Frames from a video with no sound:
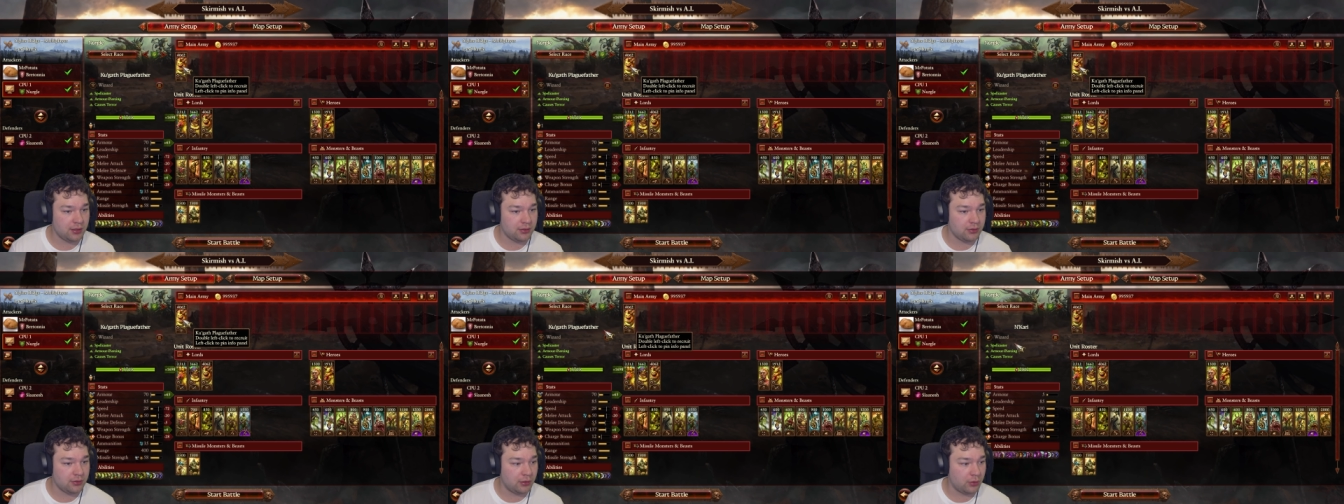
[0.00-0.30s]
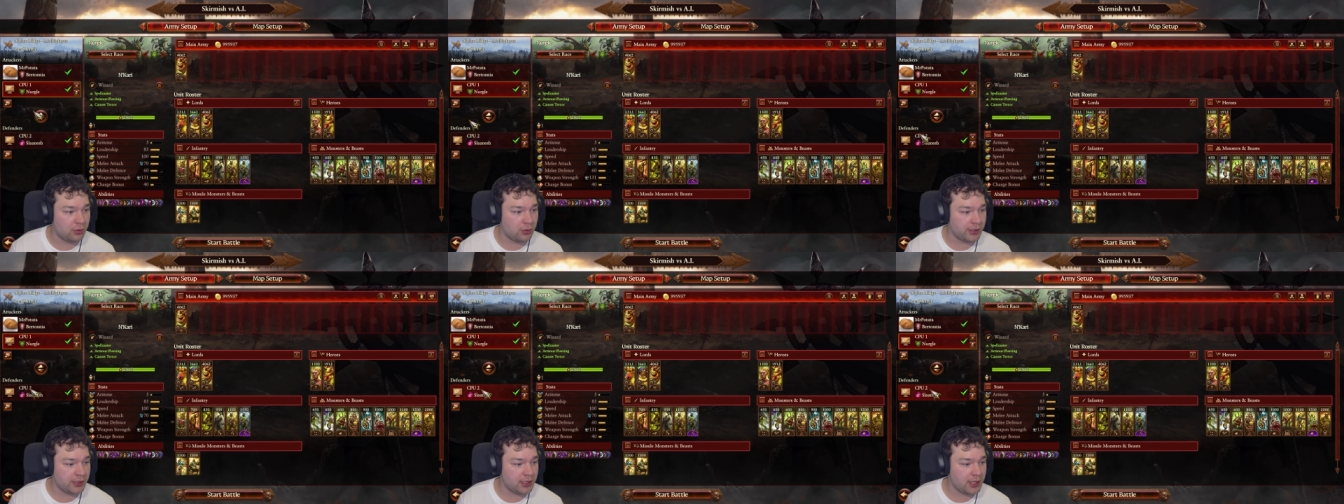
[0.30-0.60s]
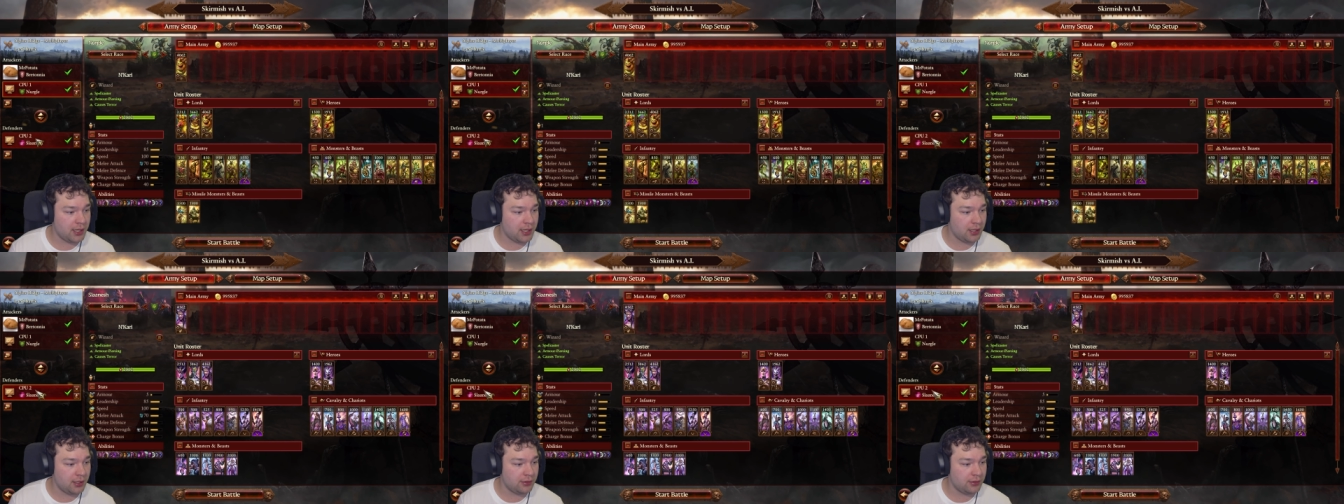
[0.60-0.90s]
lord
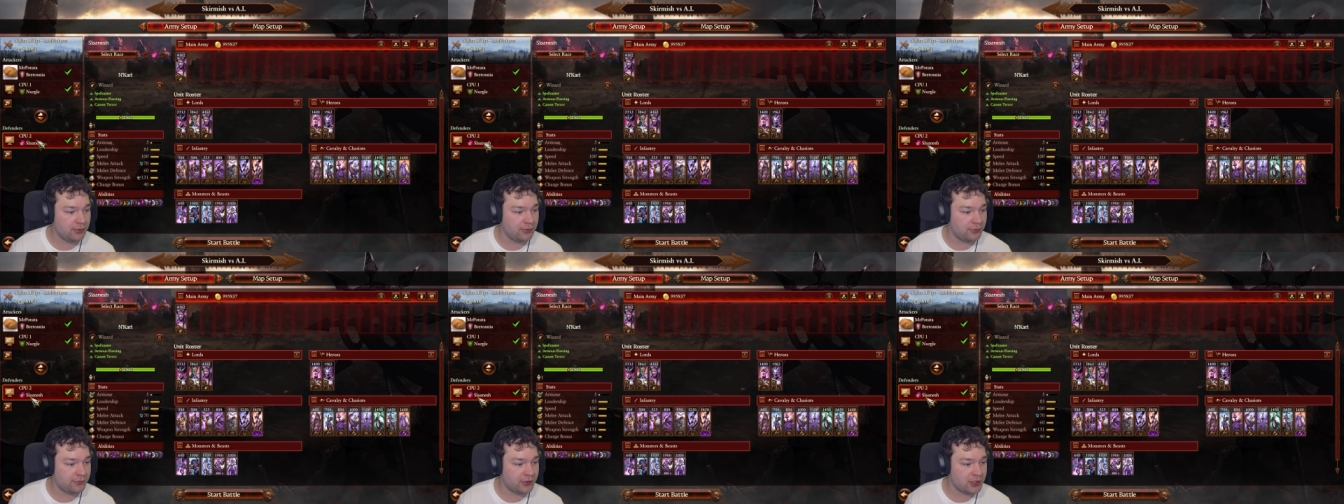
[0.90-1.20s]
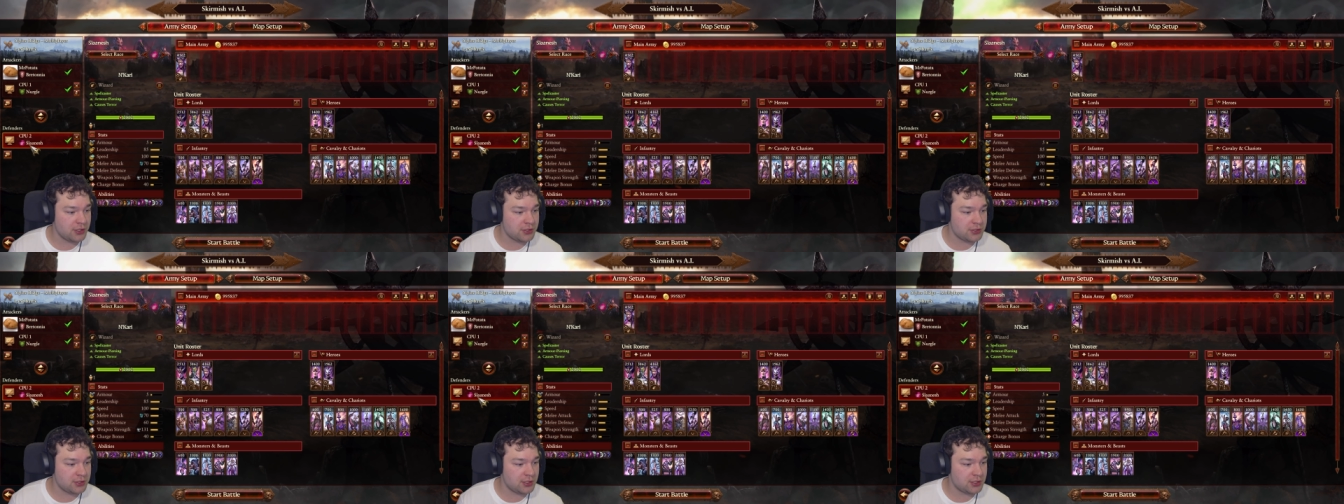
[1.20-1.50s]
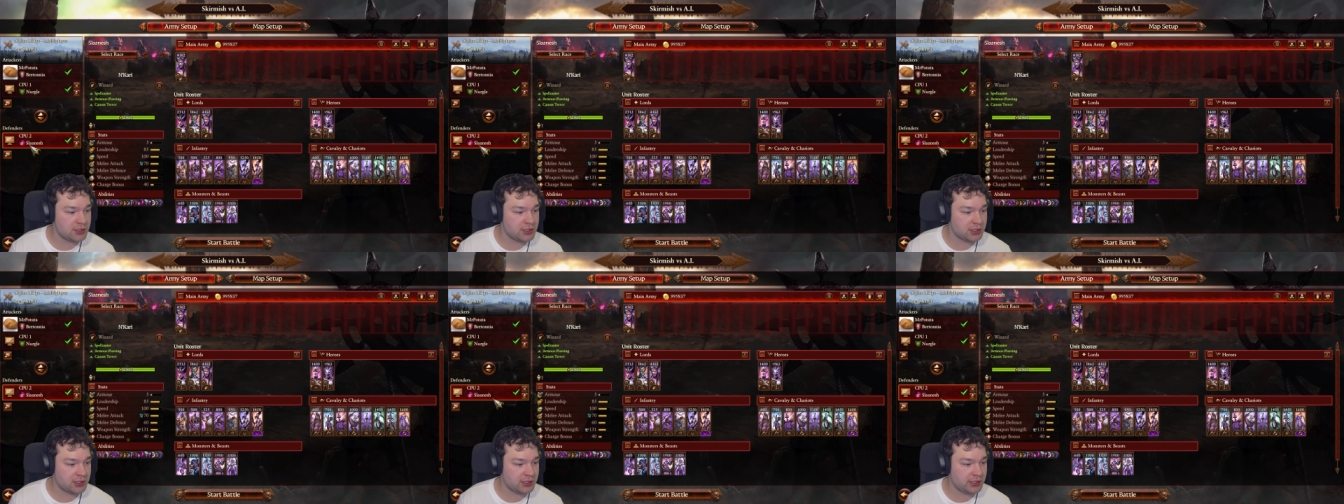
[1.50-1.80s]
and
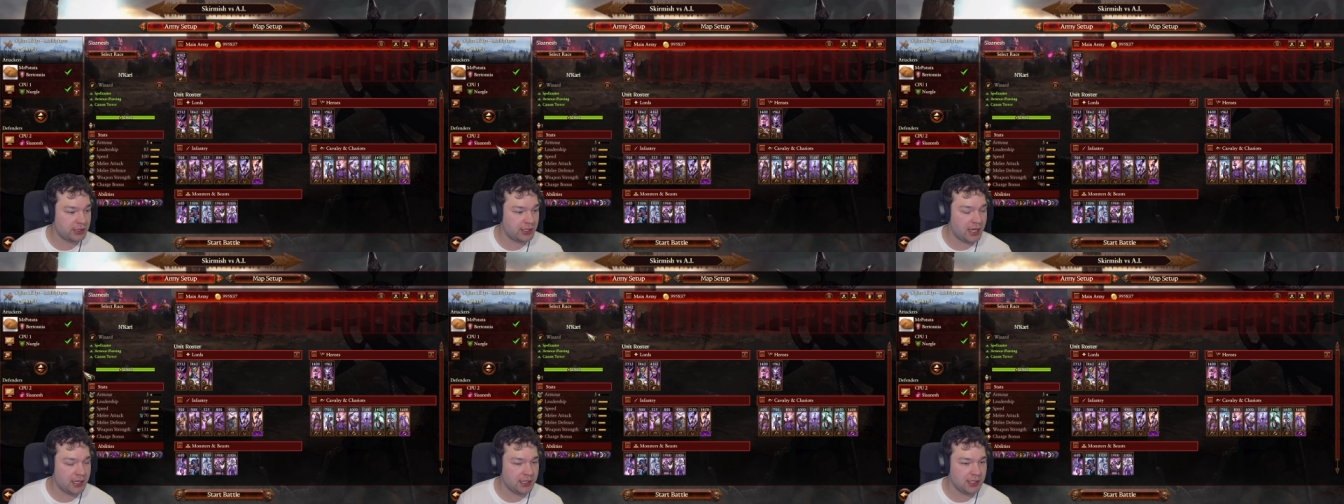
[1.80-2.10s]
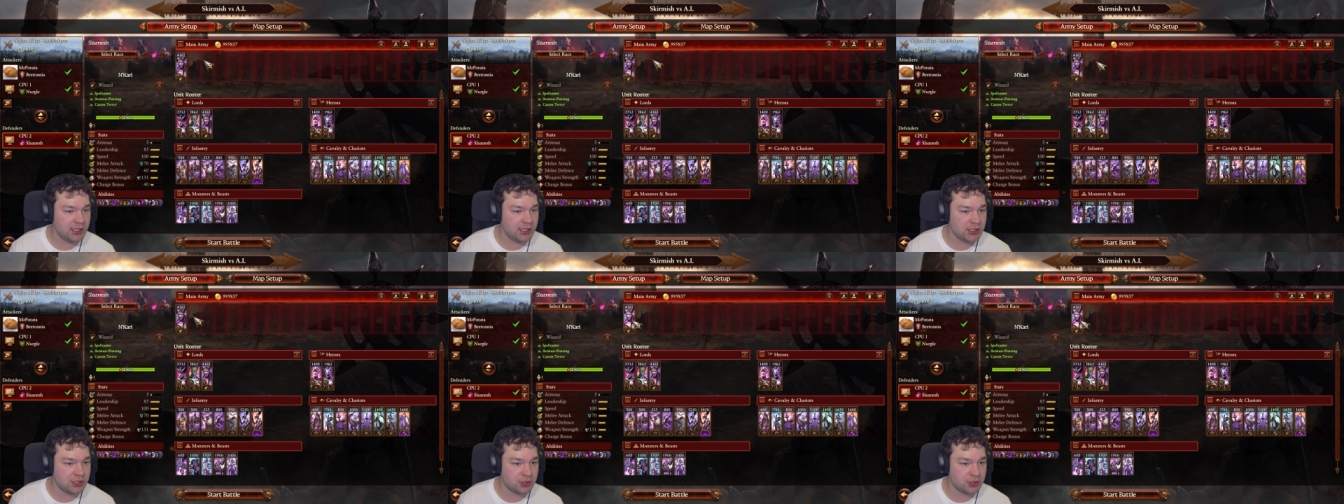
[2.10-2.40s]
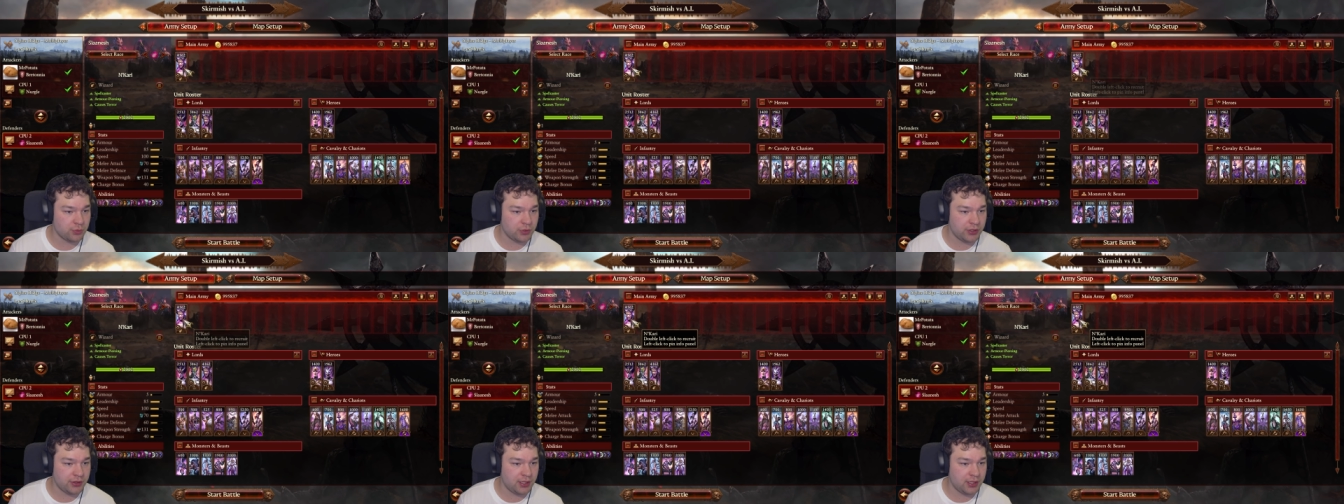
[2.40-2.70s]
versus
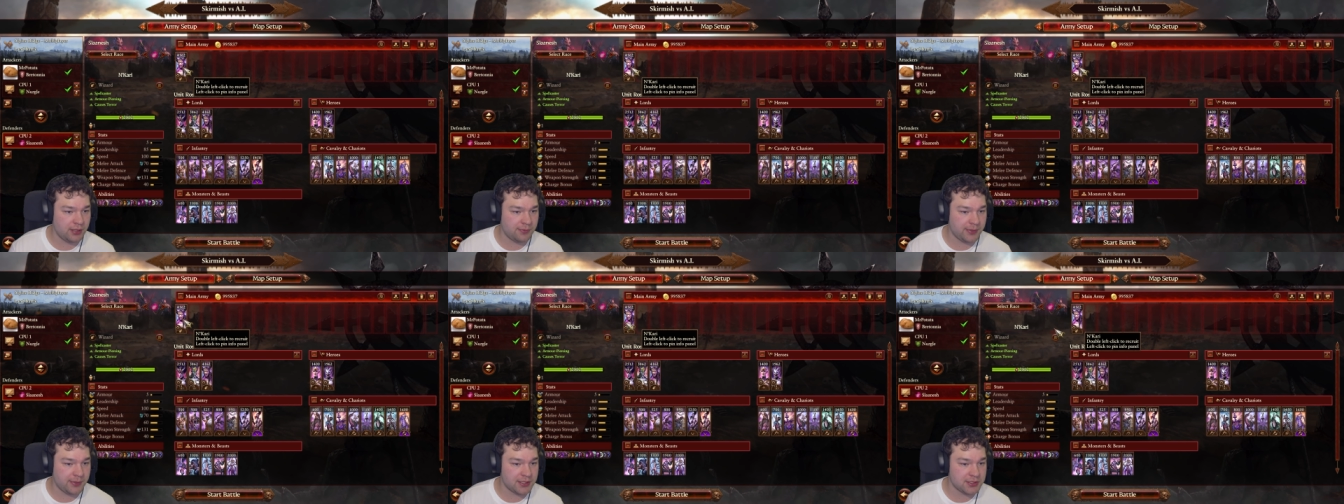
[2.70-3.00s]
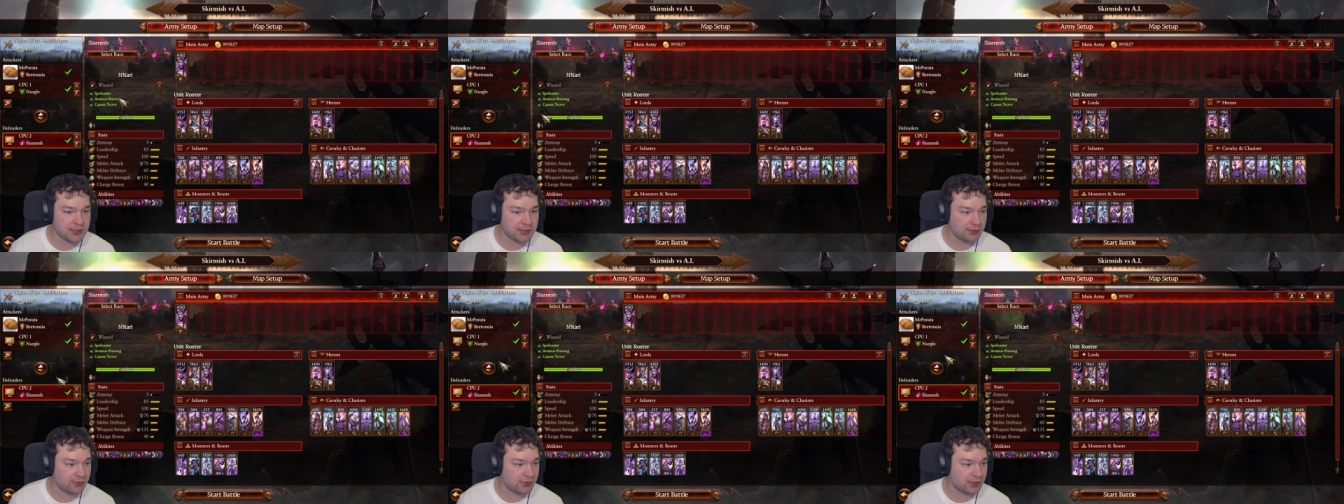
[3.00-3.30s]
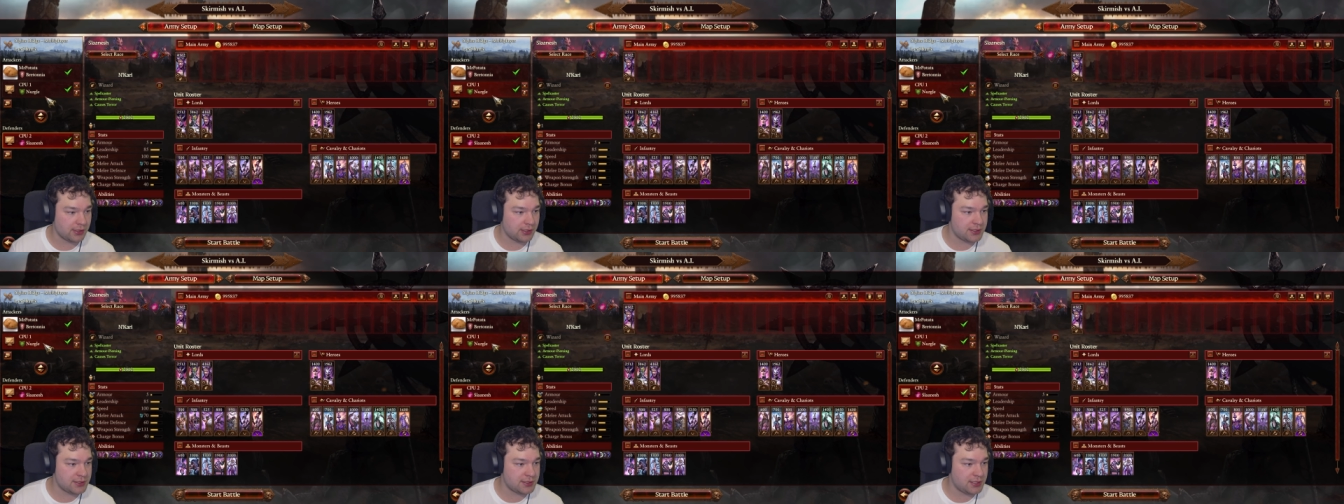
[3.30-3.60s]
Slaanesh with their best
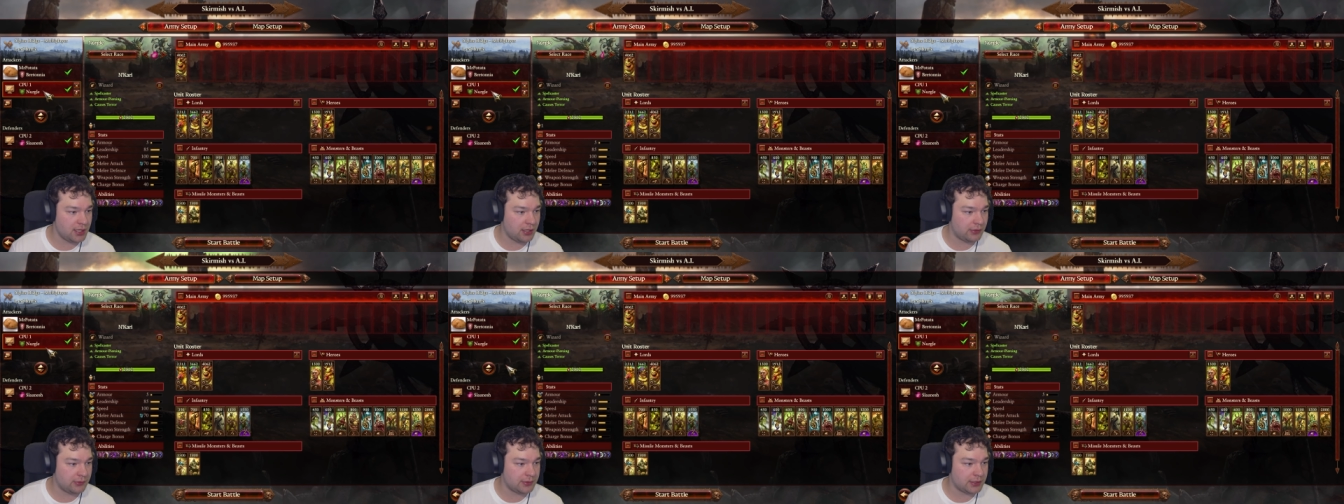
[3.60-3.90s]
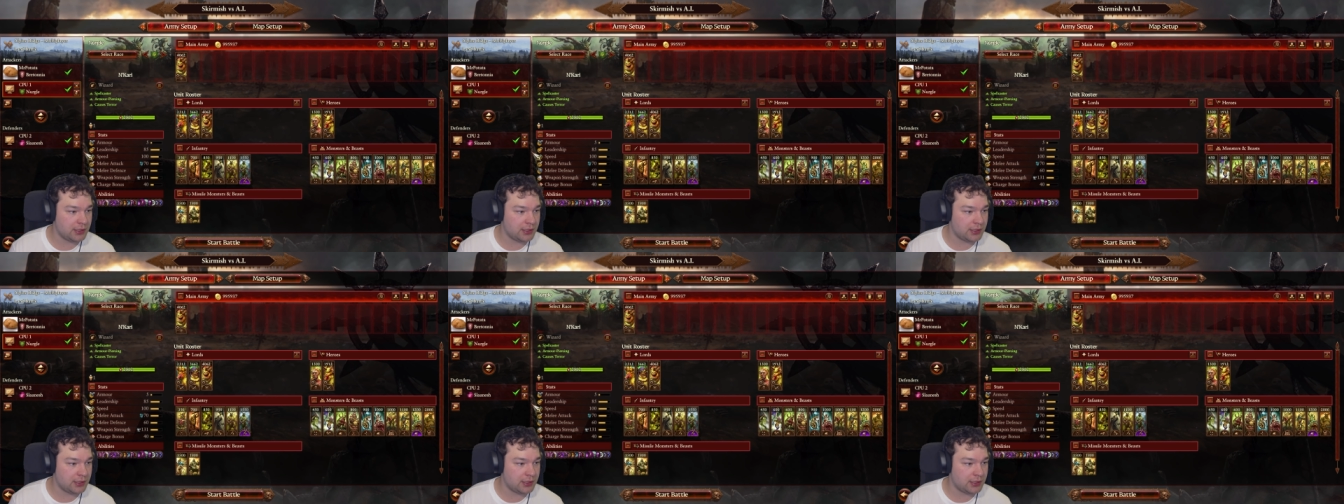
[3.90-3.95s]
lord. Let's see how it